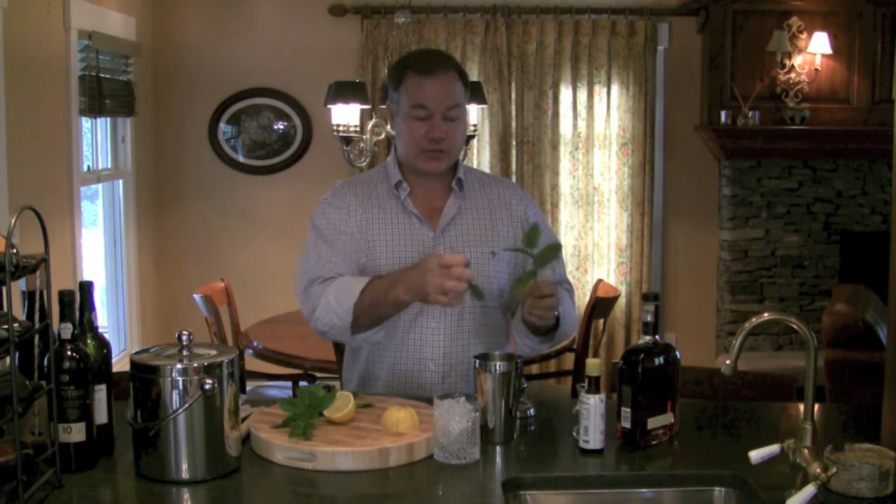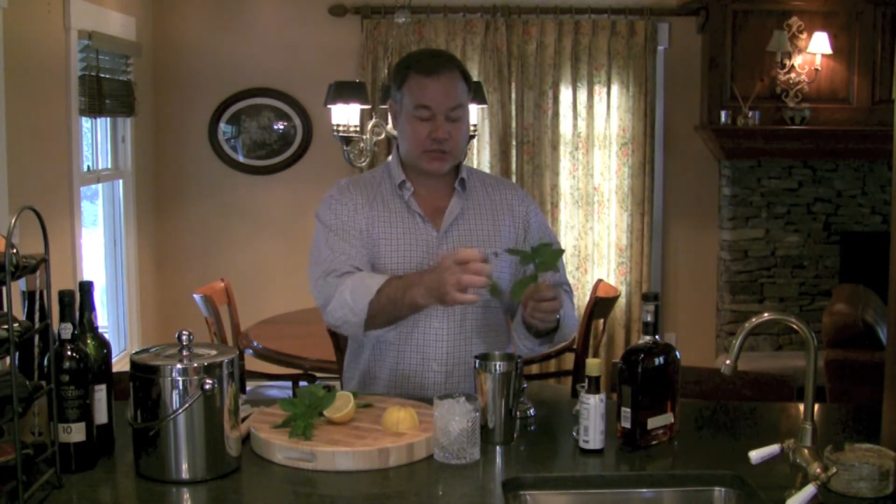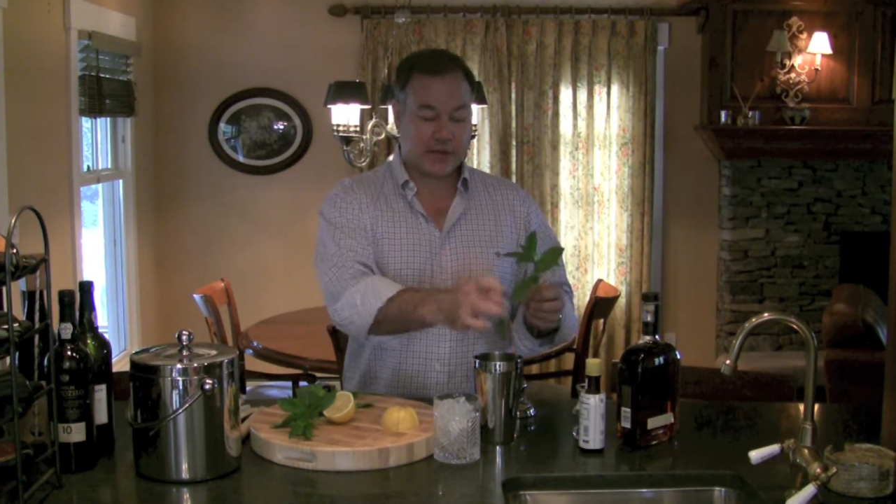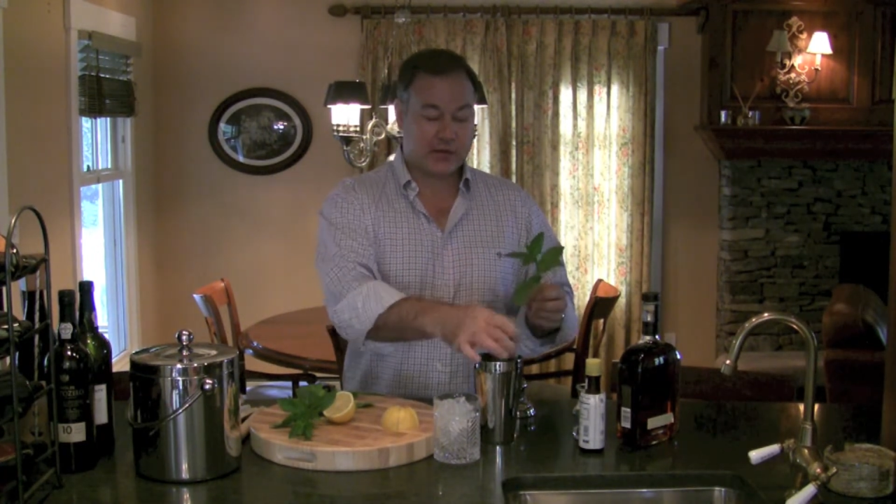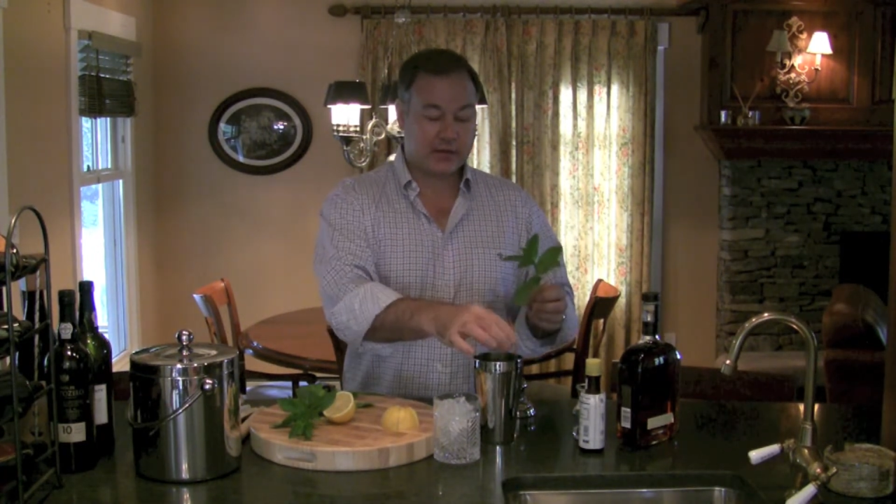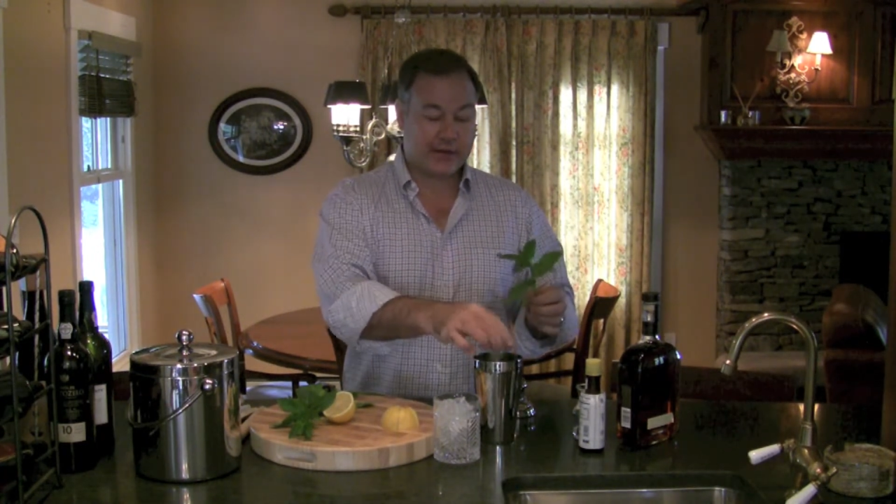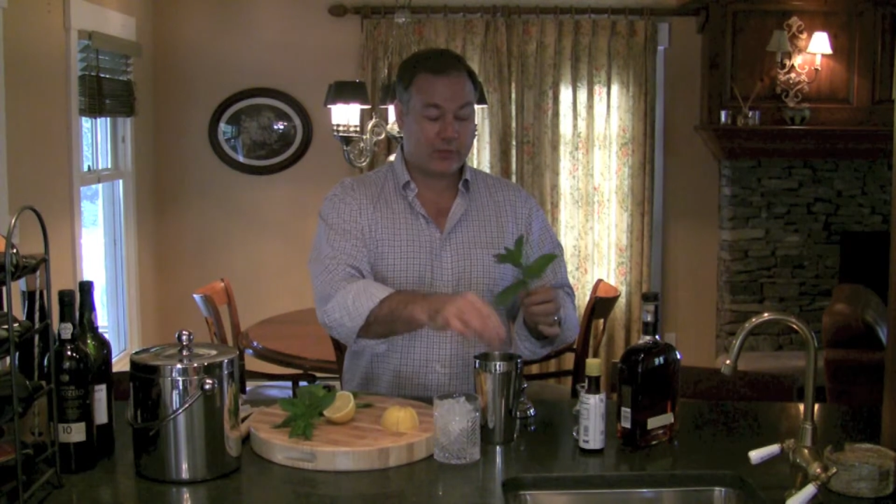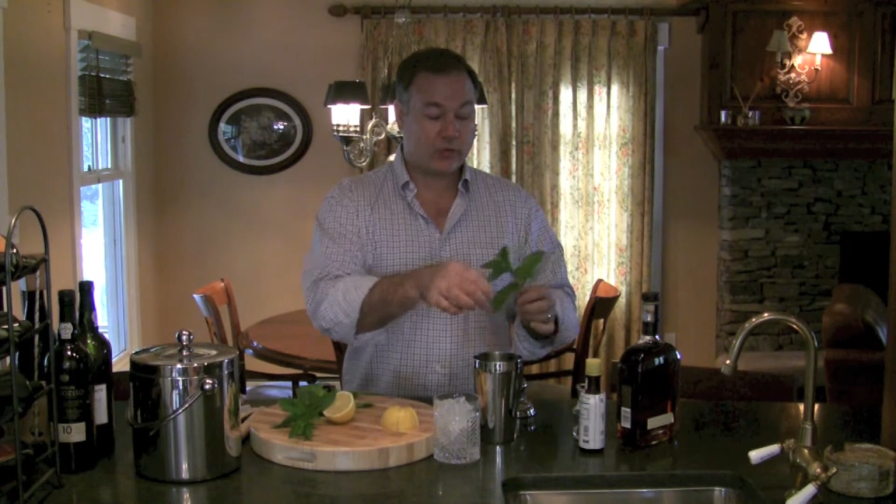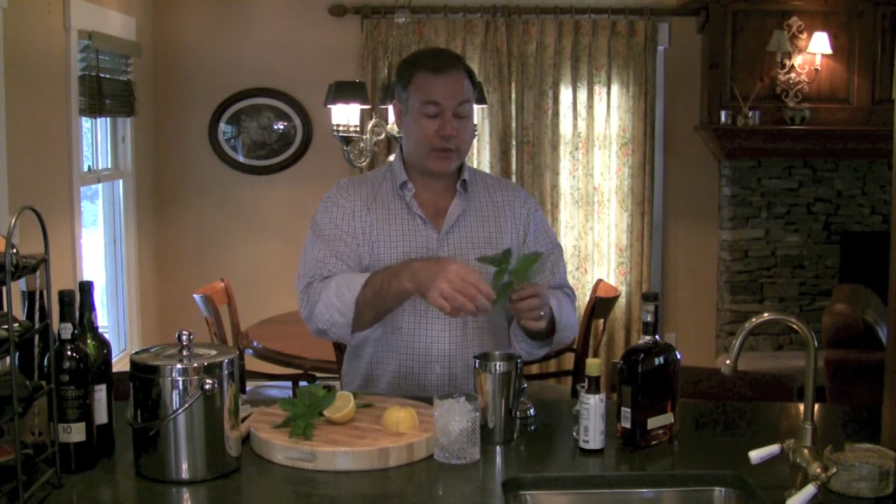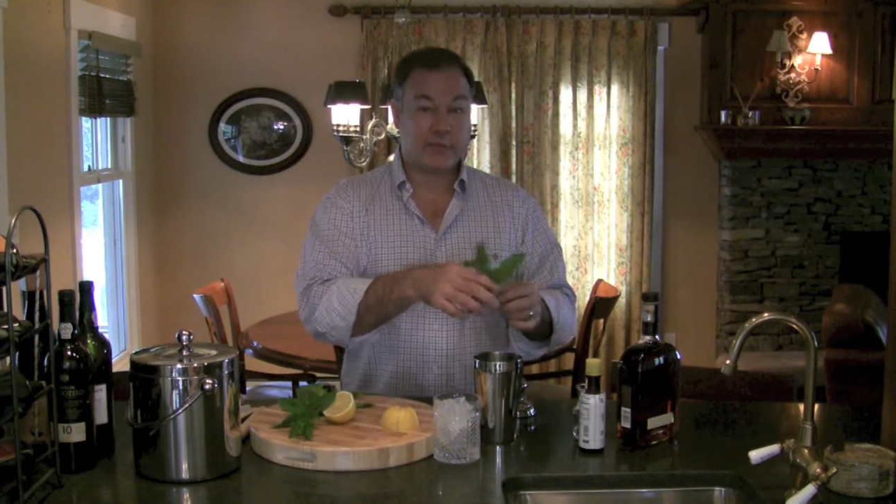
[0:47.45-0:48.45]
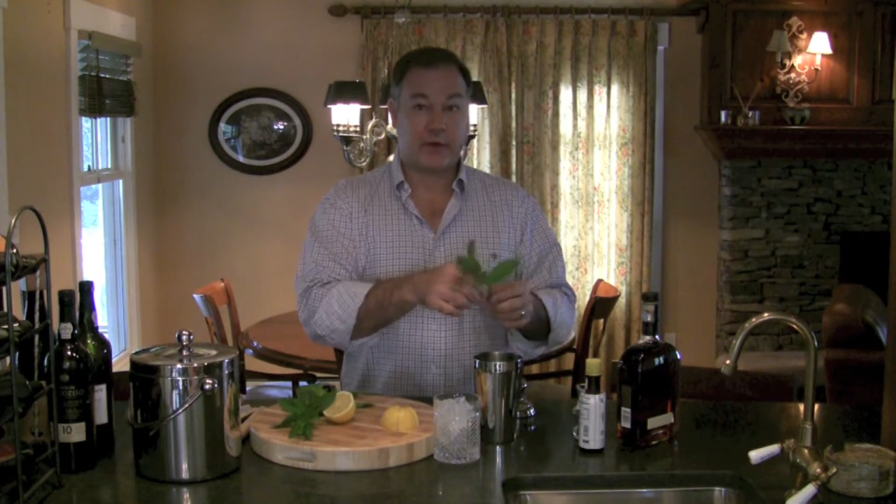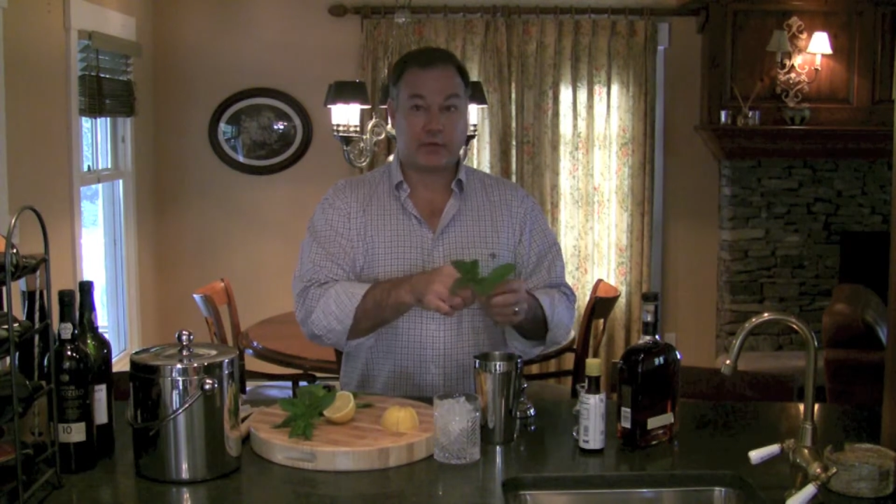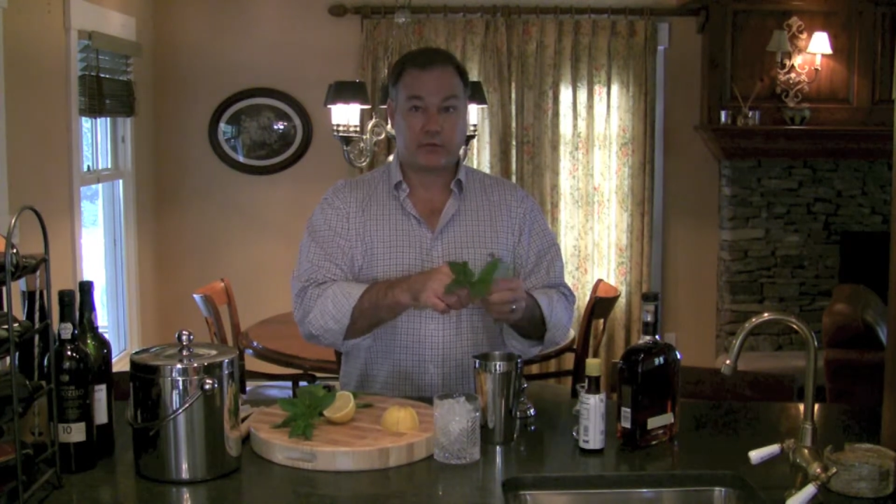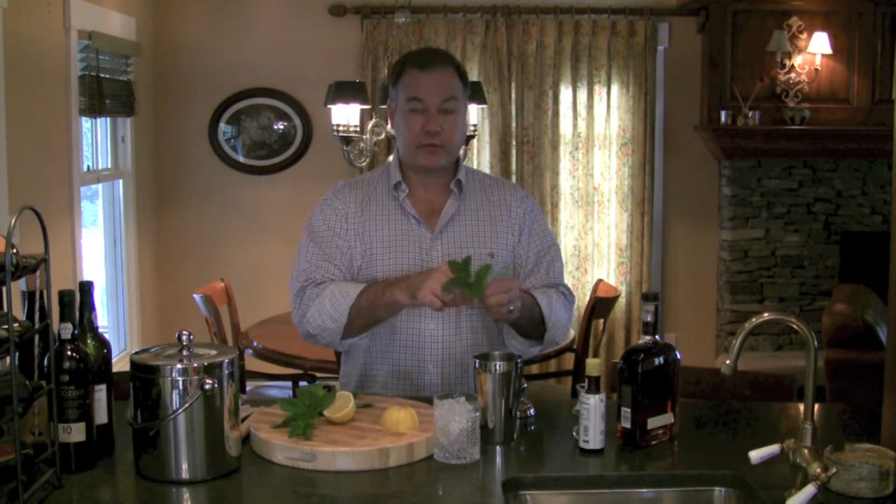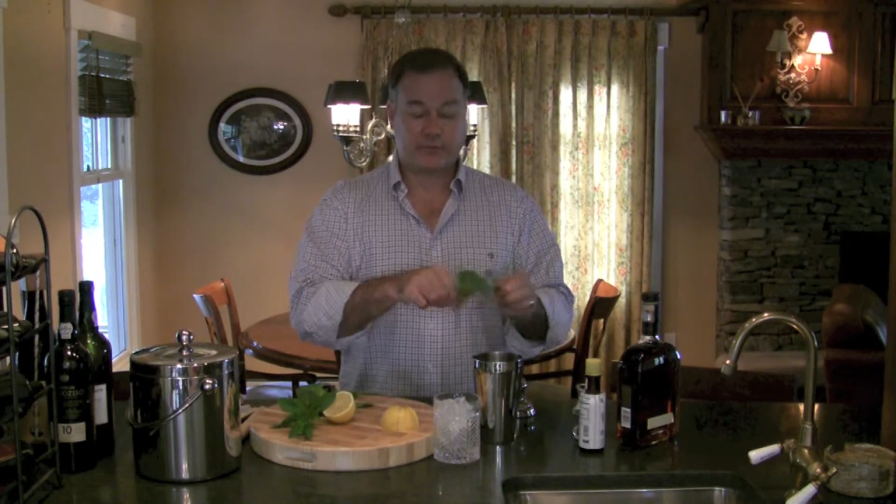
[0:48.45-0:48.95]
shaker and will be
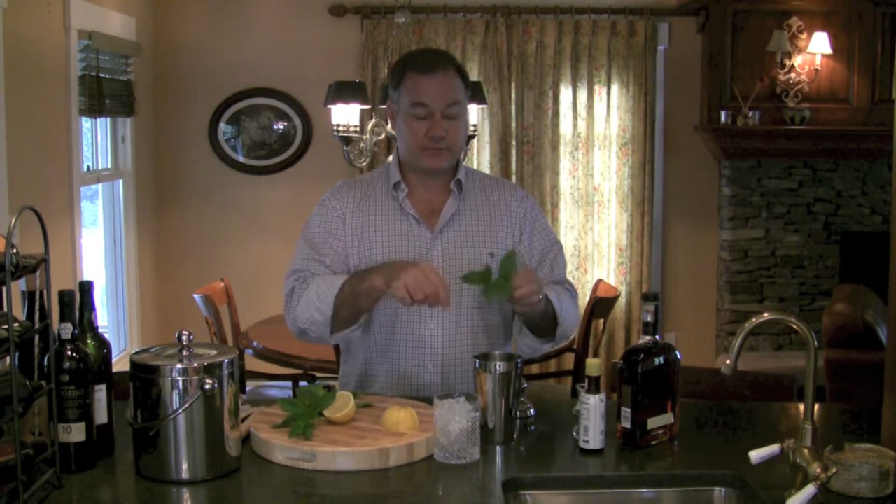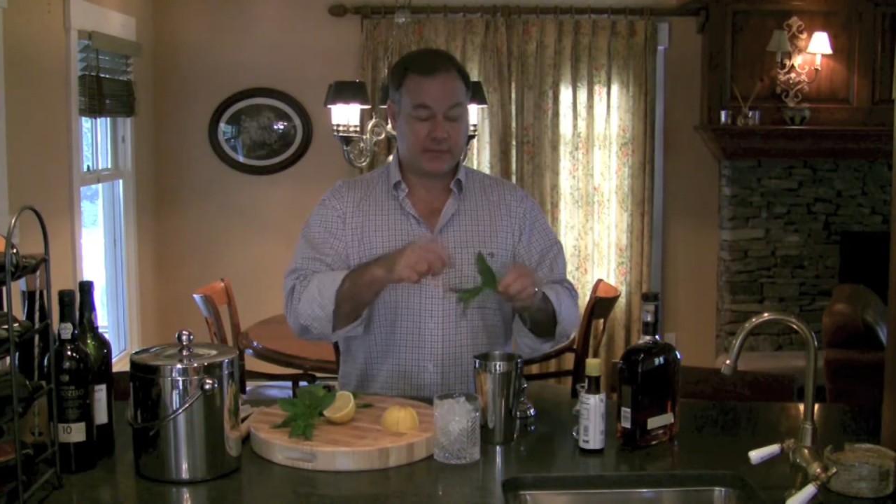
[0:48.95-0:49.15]
muddled.